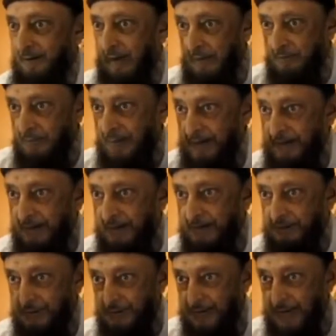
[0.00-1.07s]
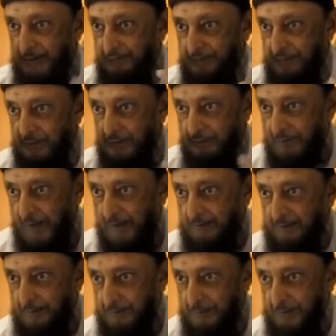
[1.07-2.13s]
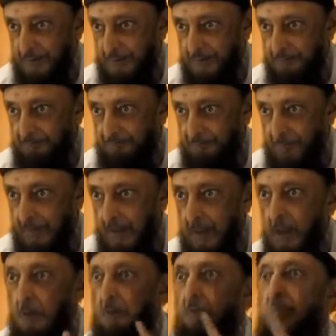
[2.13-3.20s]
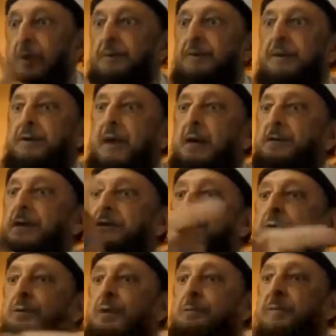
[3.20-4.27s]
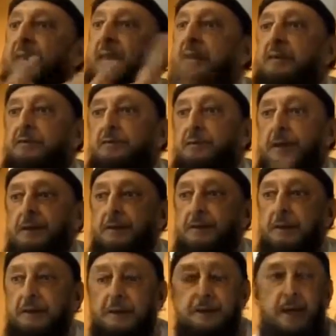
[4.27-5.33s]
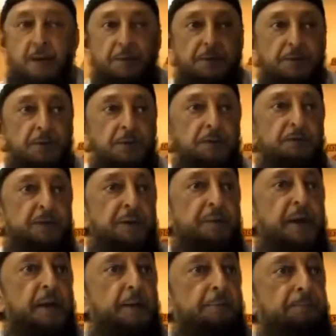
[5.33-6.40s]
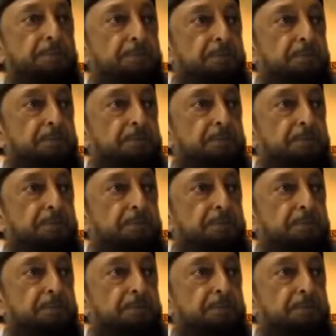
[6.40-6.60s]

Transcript: that radiation has an impact upon you. But the damage on the male is greater than the damage on the female.